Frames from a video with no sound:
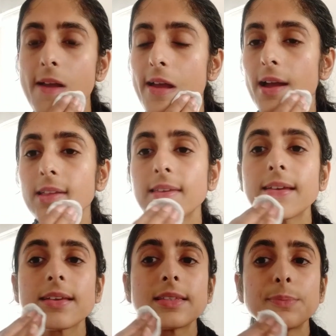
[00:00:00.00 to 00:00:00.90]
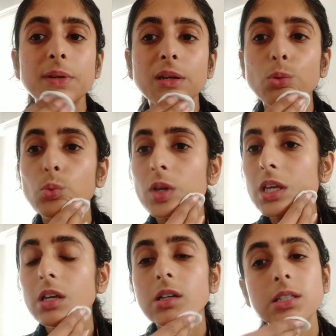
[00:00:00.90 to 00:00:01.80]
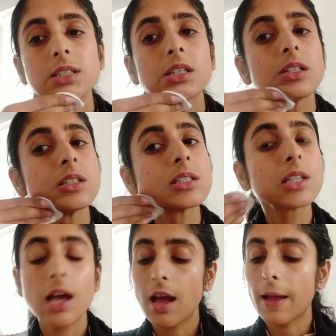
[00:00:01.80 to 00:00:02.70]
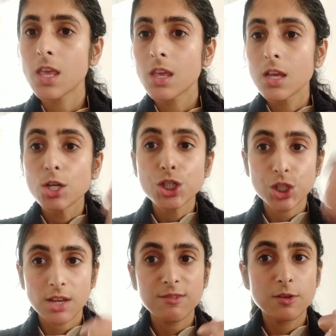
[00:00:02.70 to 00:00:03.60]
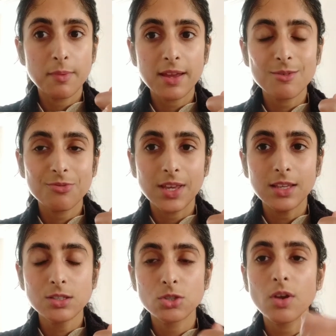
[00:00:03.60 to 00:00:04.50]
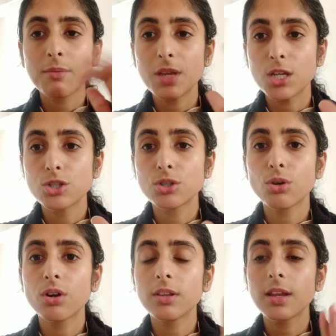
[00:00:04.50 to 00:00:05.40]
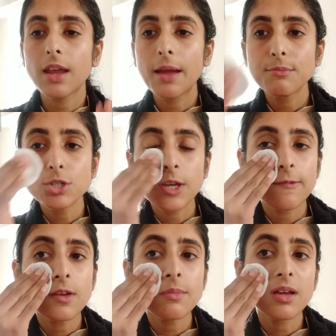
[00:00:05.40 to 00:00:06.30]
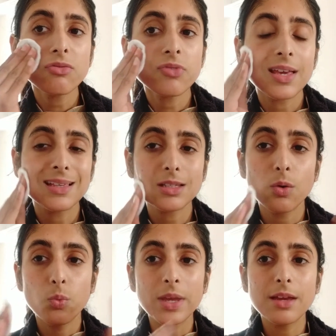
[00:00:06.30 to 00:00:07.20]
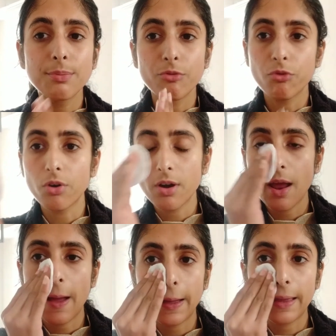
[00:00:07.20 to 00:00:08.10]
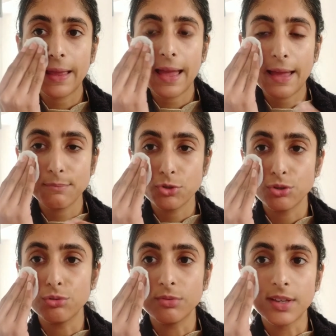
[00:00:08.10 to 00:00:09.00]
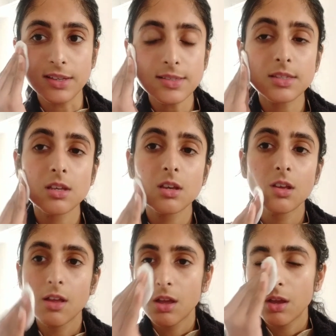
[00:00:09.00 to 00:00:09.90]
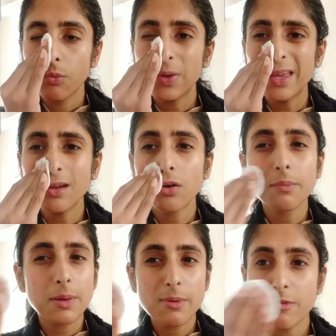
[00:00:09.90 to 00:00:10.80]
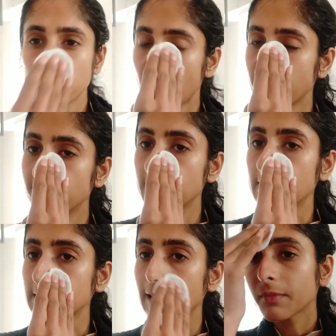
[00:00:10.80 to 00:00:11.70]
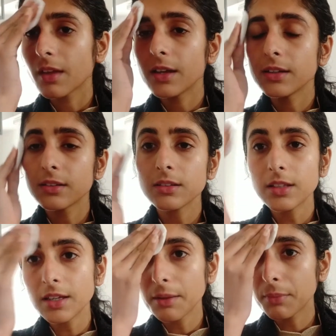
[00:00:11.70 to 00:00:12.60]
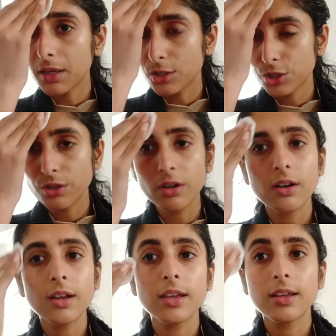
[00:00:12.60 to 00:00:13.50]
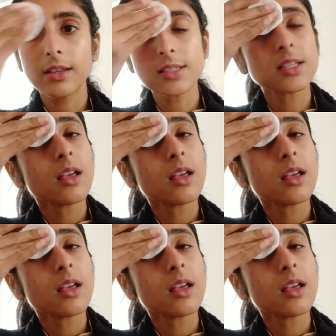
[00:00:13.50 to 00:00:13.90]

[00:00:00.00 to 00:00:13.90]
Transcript: think it's been a week since I shaved my face, so I made sure that I'm shaving my face a week before I am to do this. Week or maybe 5 days. Another thing I make sure is